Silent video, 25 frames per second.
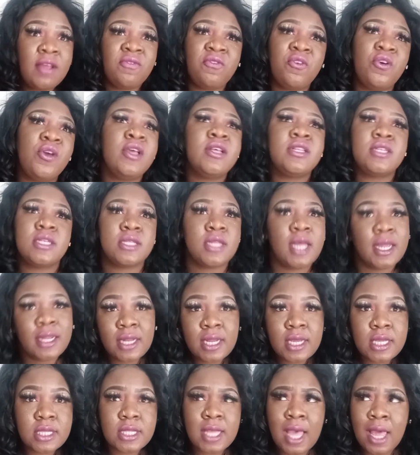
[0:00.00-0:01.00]
for instance, like
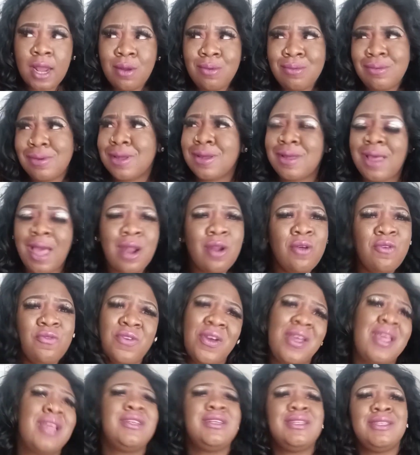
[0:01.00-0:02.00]
this. I don't
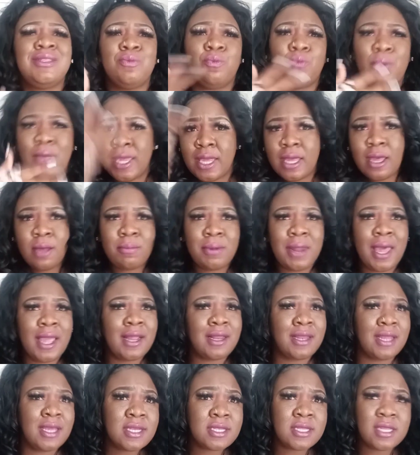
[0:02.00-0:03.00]
fucking just wake up
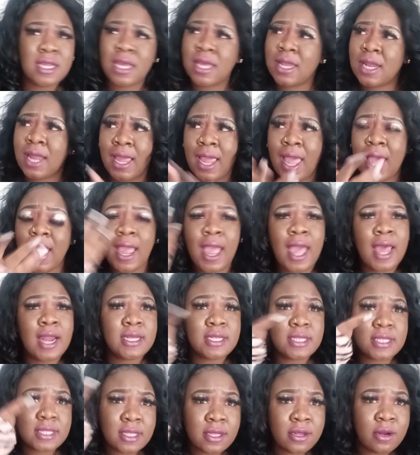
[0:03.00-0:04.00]
like this, nigga. Like, I
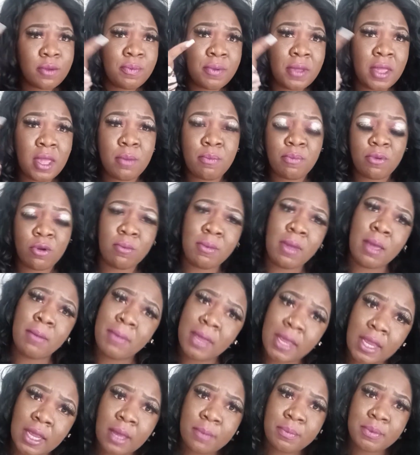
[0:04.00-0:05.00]
gotta sit up here and put on my
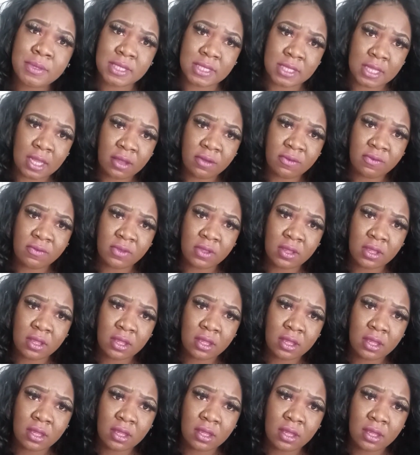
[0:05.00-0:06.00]
makeup and stuff.
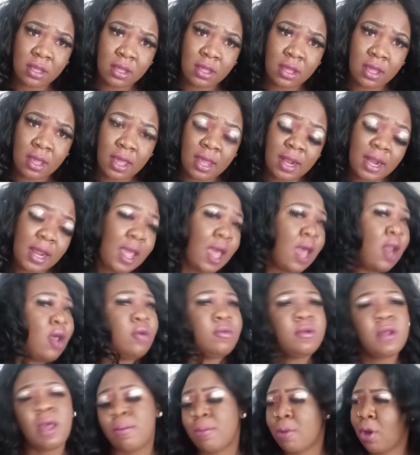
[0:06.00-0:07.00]
Like,
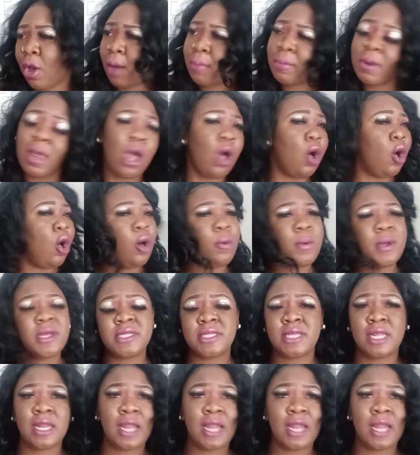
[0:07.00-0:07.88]
I'm not always